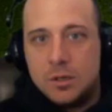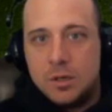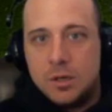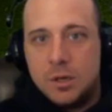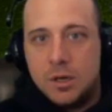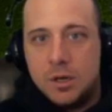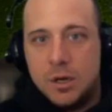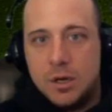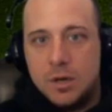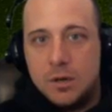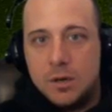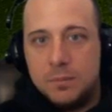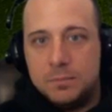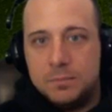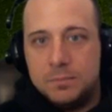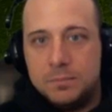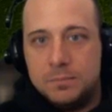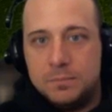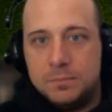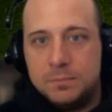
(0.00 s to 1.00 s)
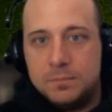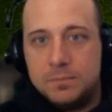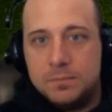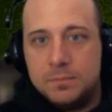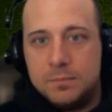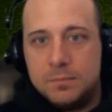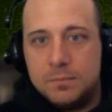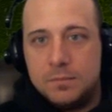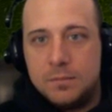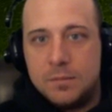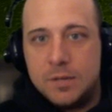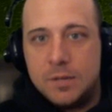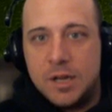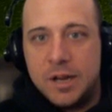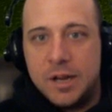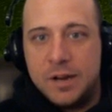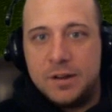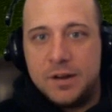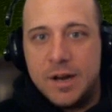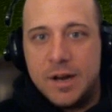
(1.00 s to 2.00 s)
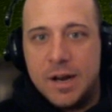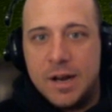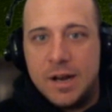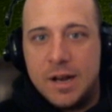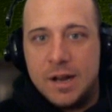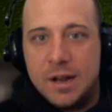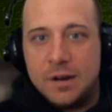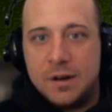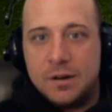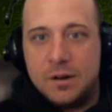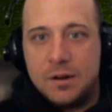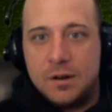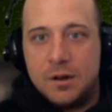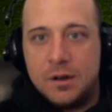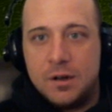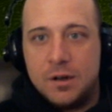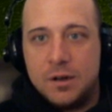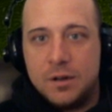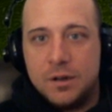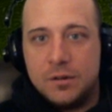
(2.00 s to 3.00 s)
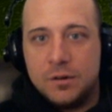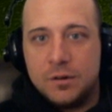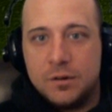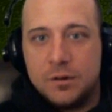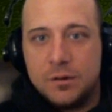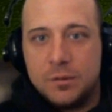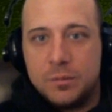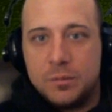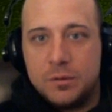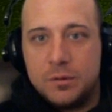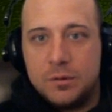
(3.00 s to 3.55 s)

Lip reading: I could add another group.